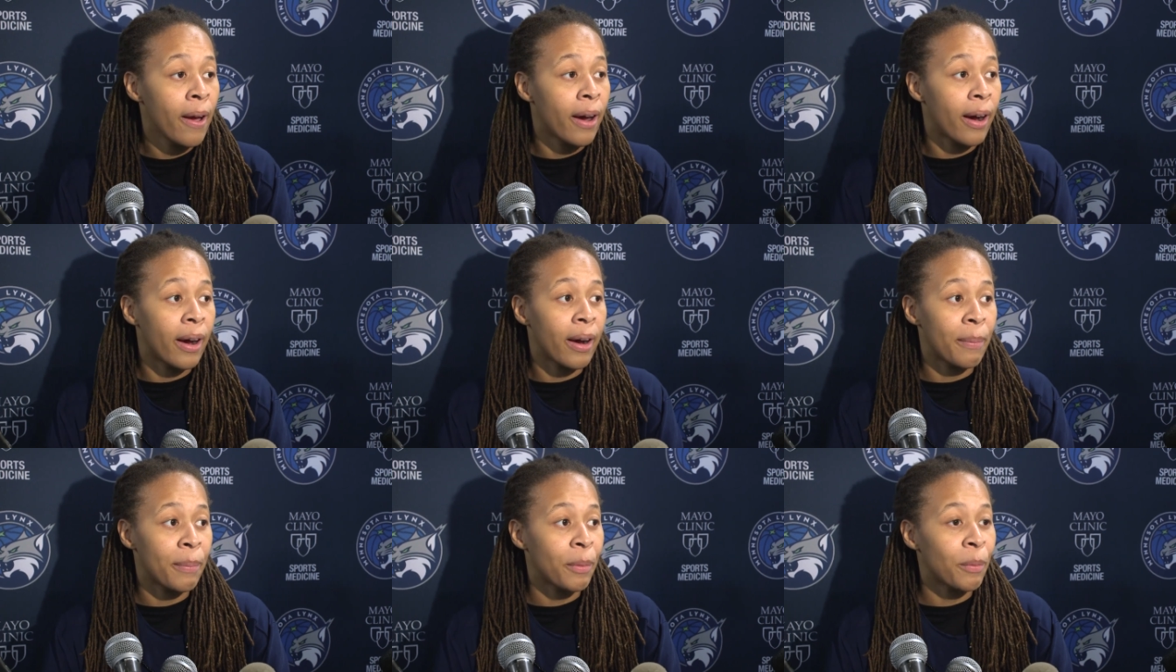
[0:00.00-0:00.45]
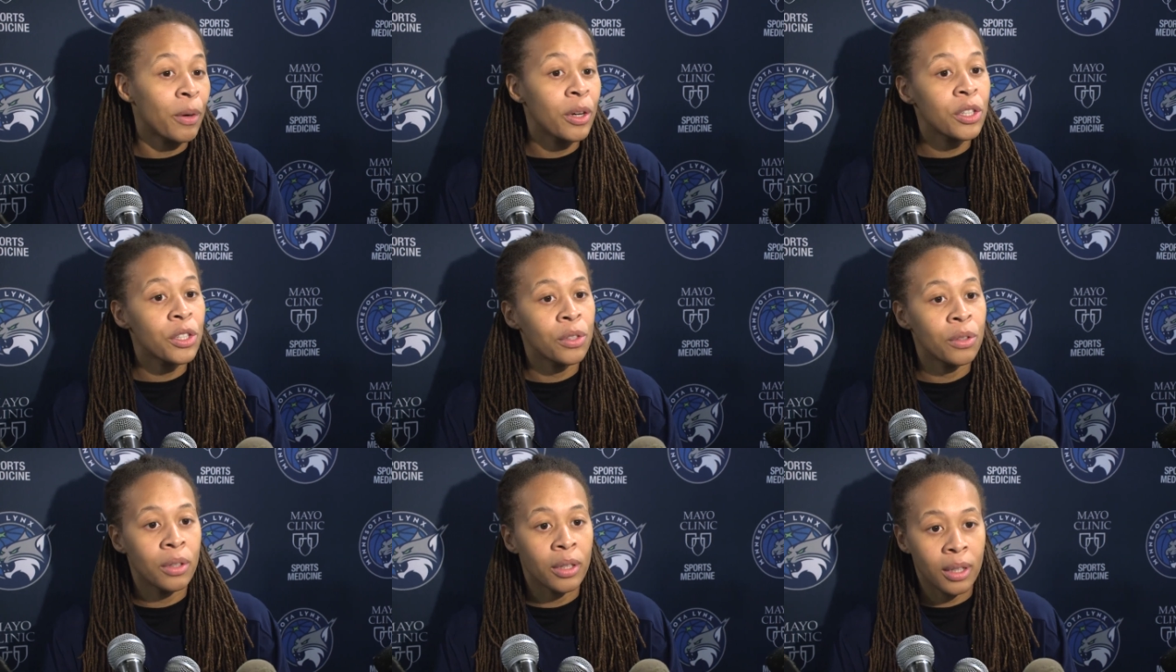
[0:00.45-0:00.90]
Uh, but
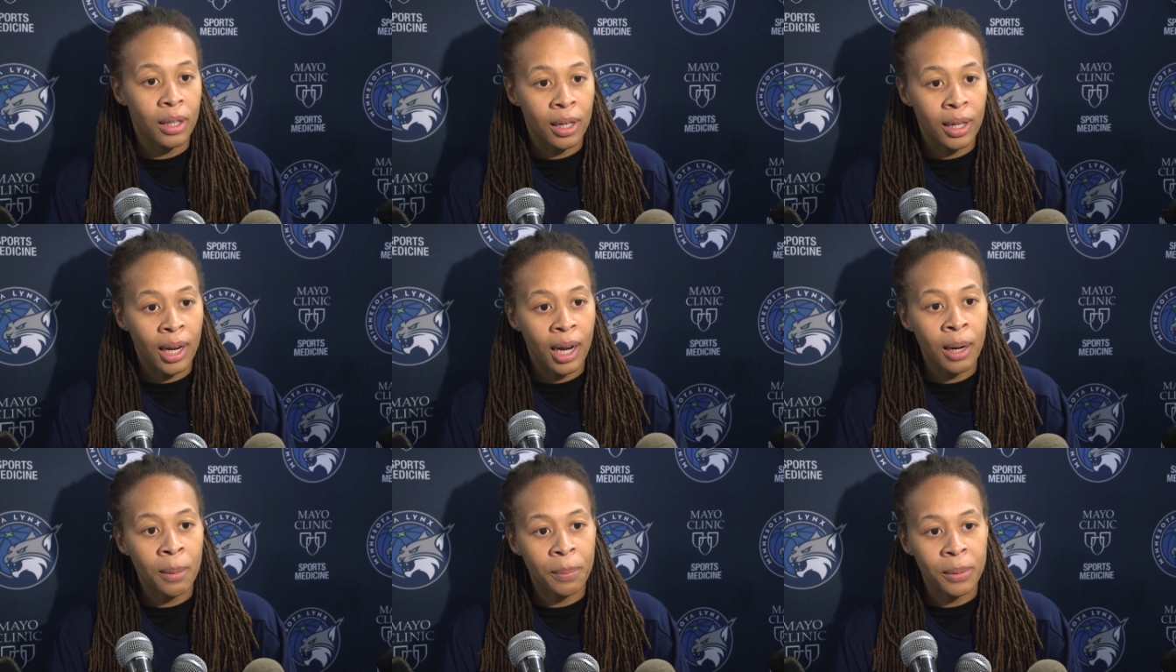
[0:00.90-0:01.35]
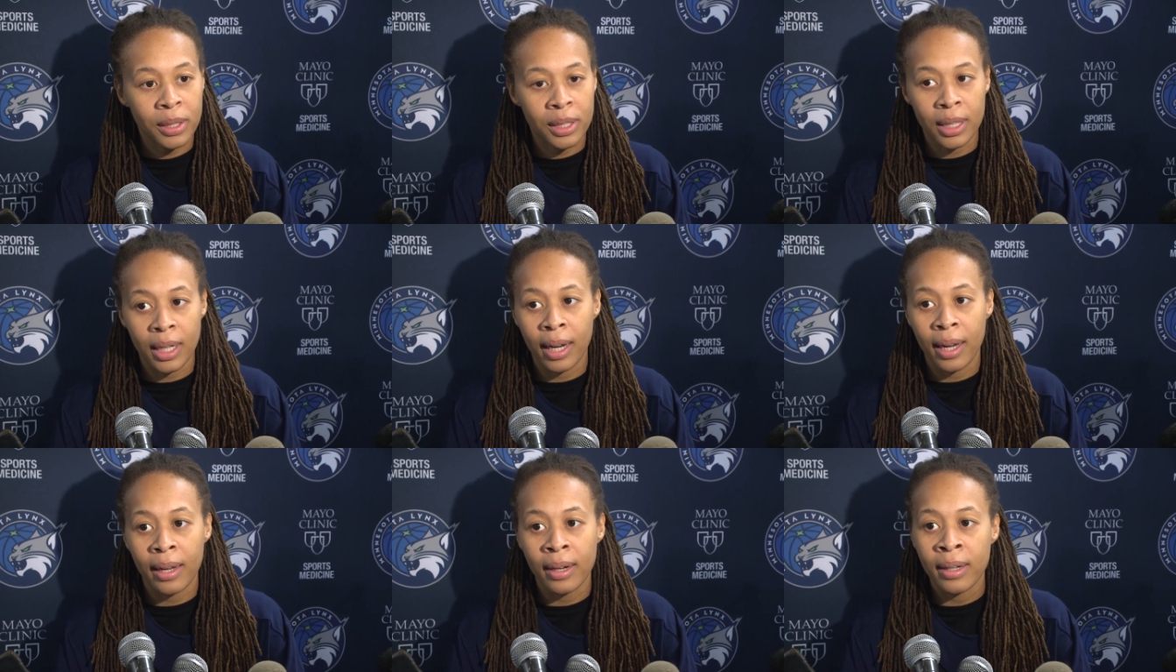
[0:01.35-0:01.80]
once you uh, accomplish
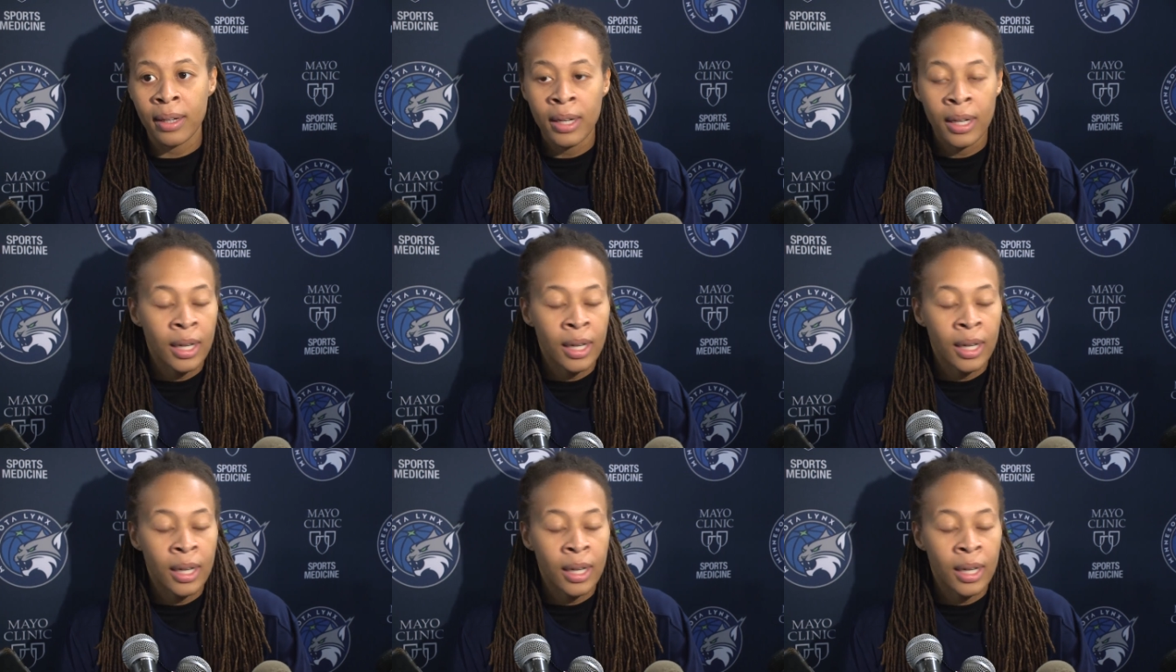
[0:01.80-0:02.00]
that,